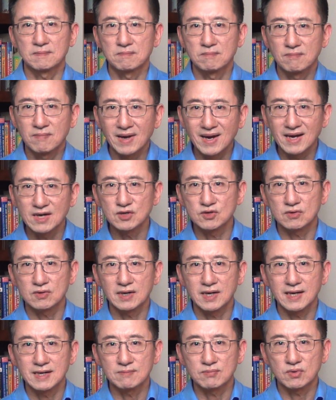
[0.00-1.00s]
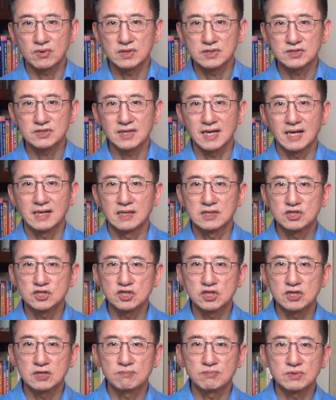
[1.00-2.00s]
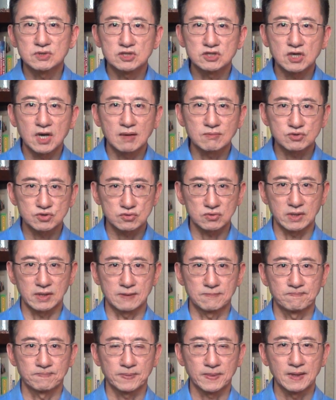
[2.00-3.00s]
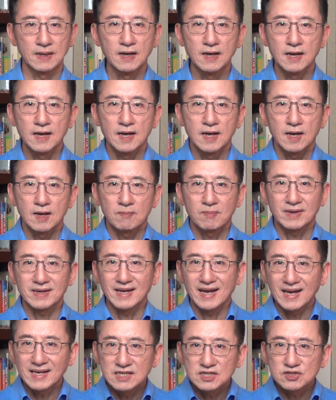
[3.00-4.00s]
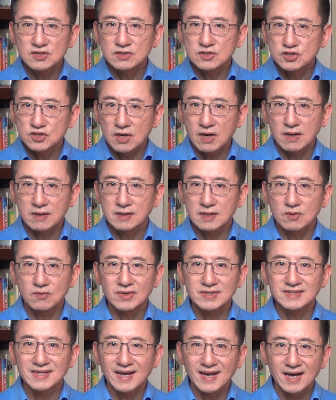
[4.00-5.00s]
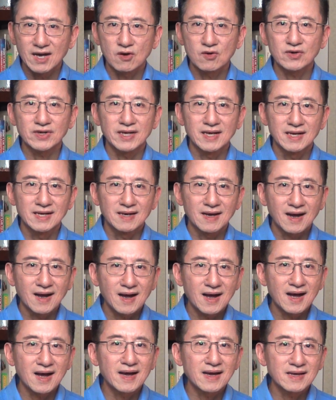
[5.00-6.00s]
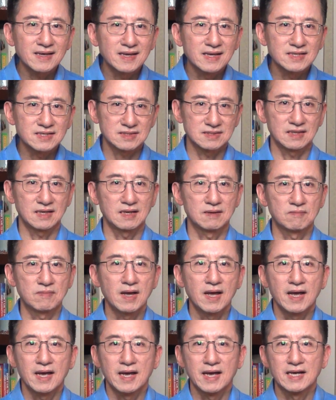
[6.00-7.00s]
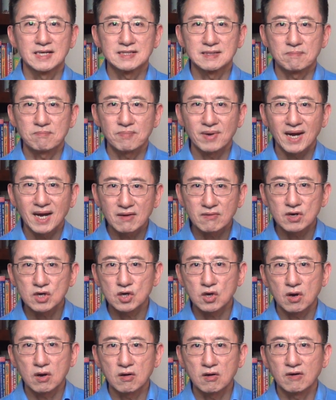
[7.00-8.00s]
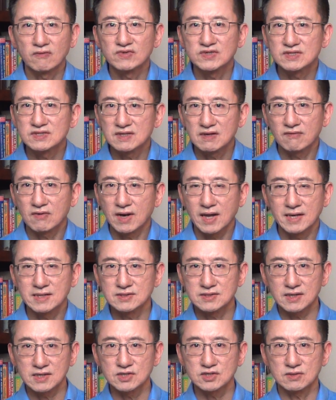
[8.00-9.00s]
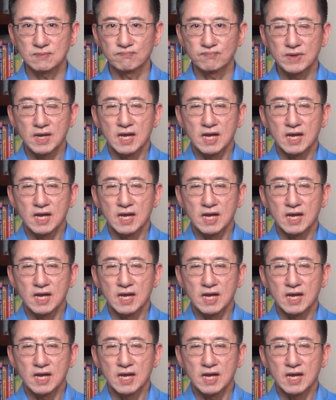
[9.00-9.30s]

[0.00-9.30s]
manual laborers and cheap chop suey. But ancient China was held in high esteem as a paragon of civilization,